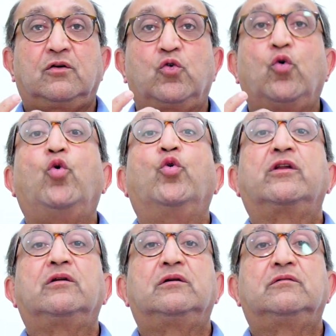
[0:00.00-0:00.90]

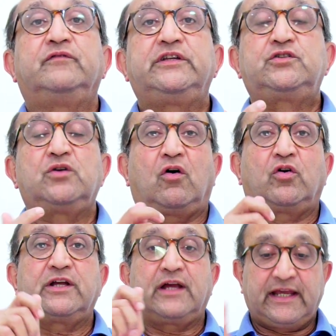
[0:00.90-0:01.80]
core,
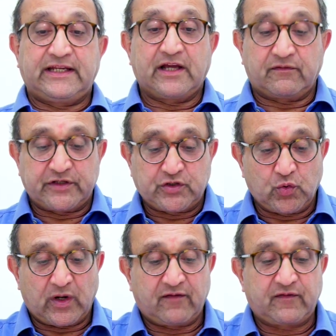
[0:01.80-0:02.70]
or the area which
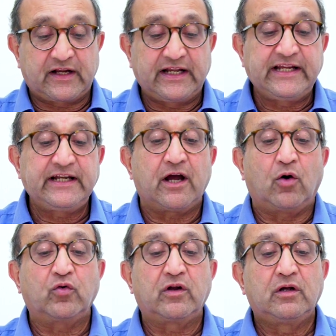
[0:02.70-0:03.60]
you have cleaned
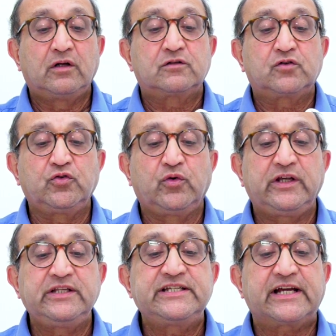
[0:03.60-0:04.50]
out. So you
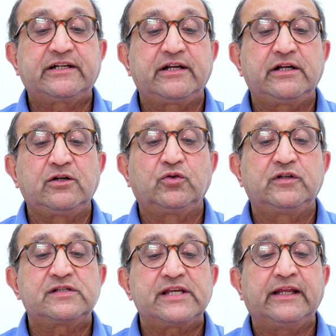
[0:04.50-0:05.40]
inject it into
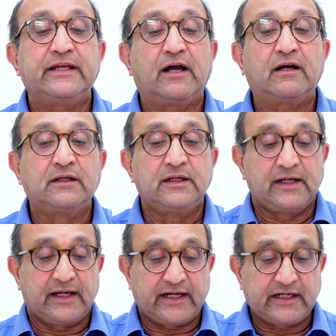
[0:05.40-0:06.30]
this area,
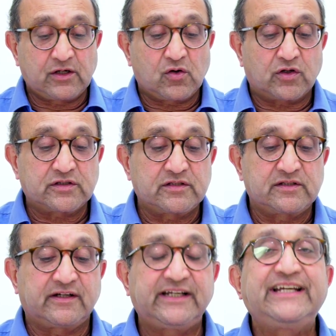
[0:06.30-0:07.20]
it
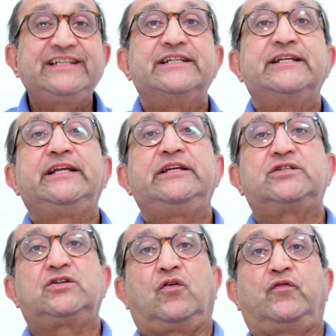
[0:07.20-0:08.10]
causes
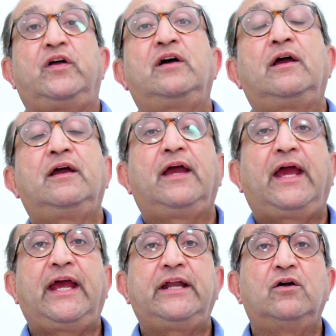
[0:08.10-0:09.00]
regeneration of the
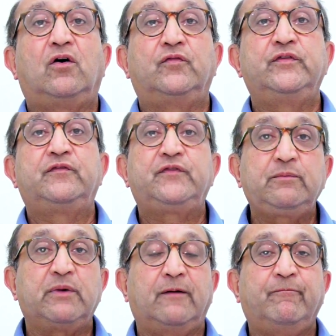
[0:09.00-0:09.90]
head of the
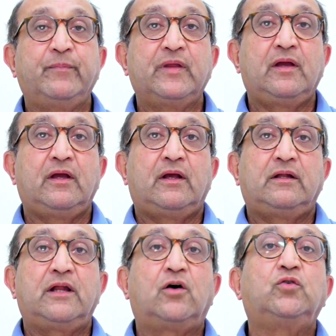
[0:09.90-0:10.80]
femur.
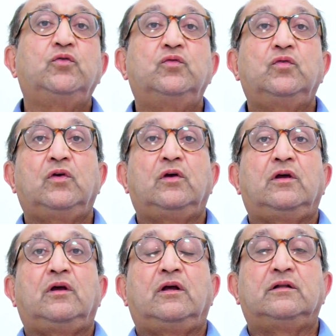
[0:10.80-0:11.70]
Now
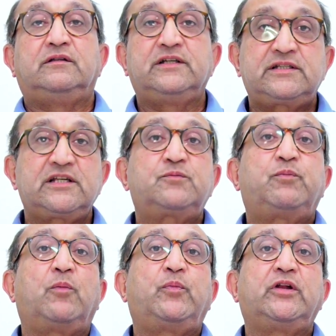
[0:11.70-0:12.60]
this is
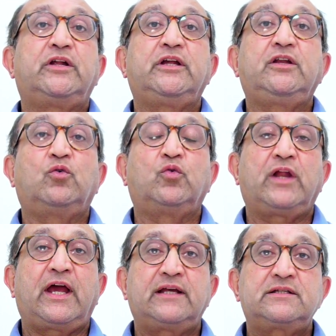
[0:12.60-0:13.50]
popularly known
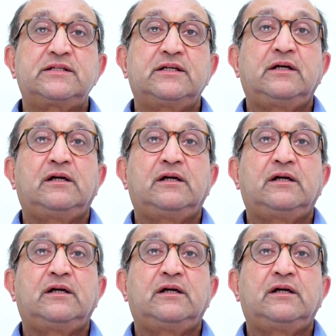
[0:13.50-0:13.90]
as